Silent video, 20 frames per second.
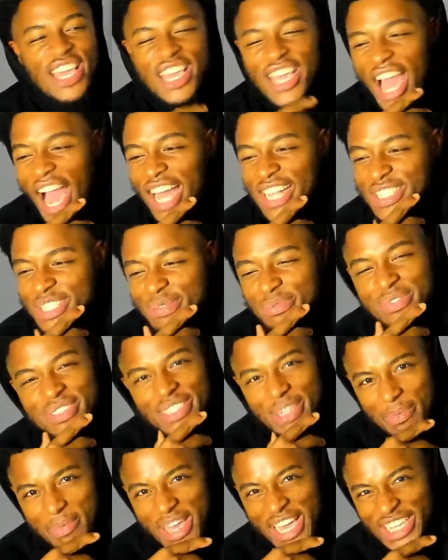got some
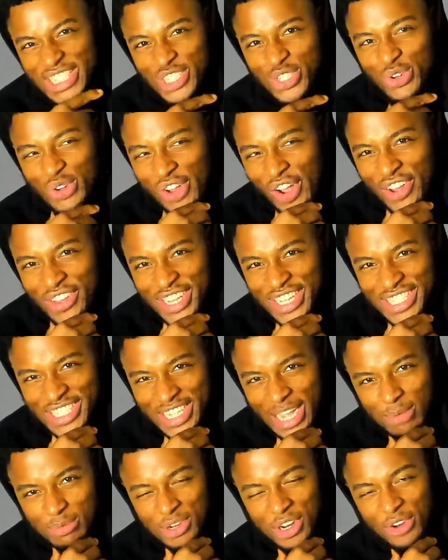some history on this
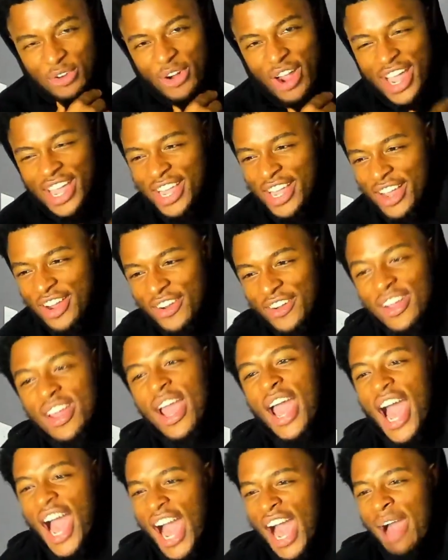subject right here.
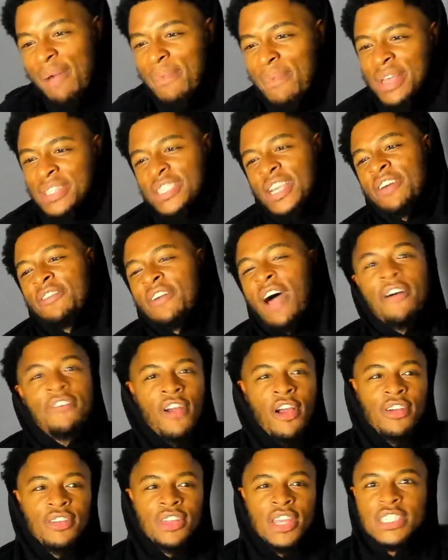I myself, I've
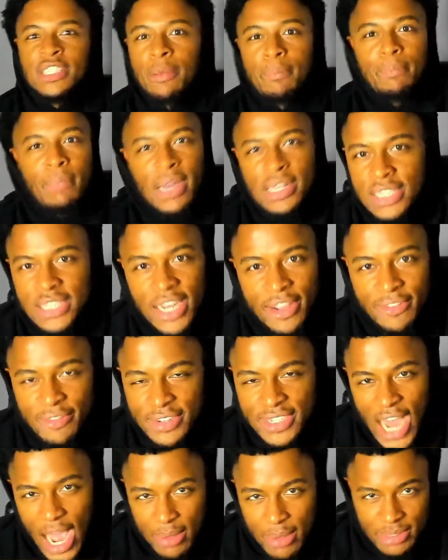heard this a bunch of different
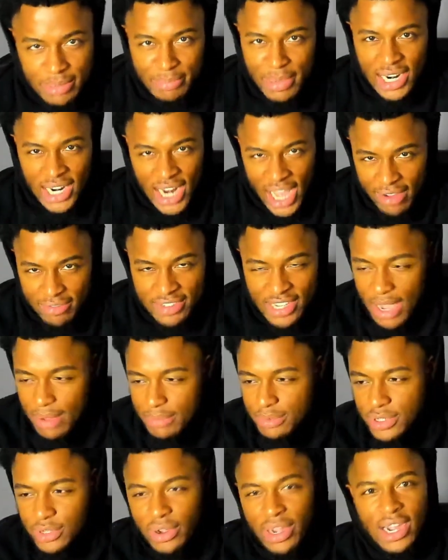times in my lifetime
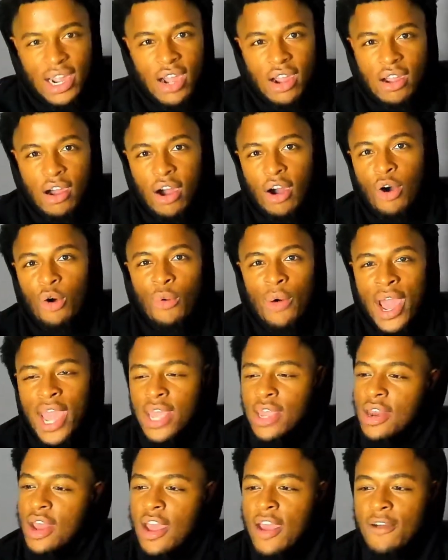too. I got called white
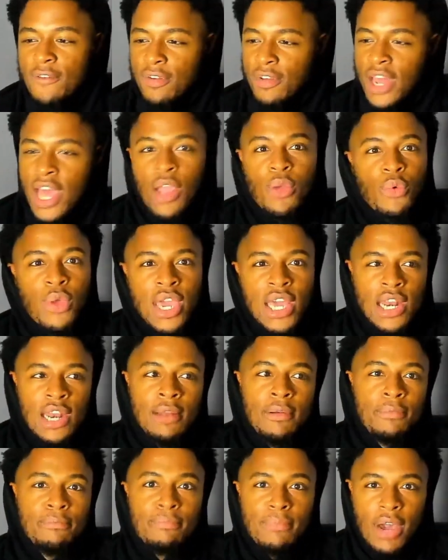for like
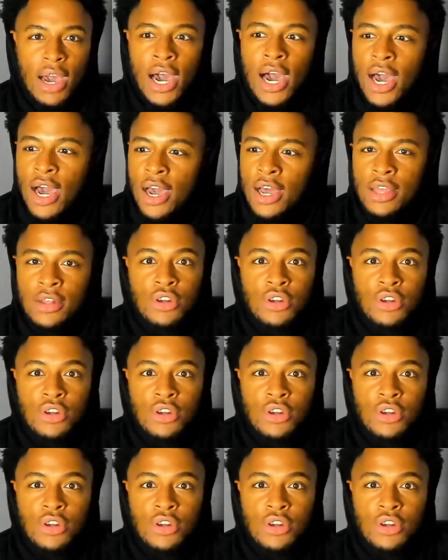reading uh,